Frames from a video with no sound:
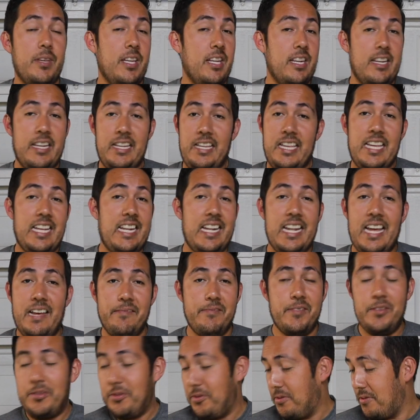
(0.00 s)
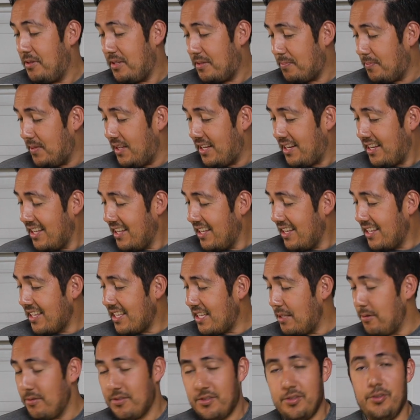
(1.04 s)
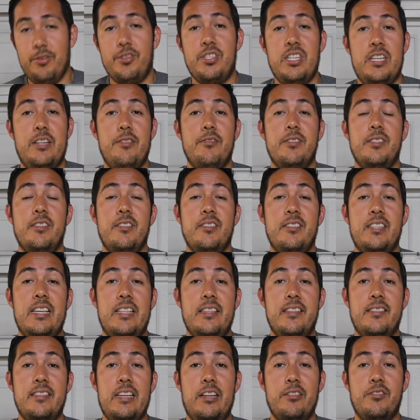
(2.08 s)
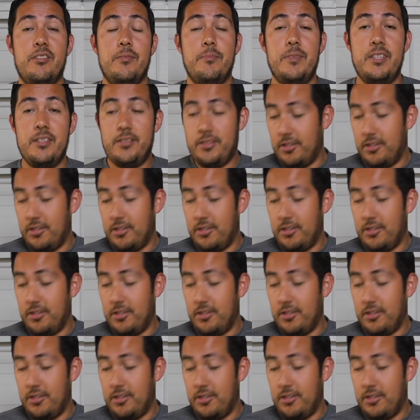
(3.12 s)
He didn't have to do this, but he was so generous to send this out to me.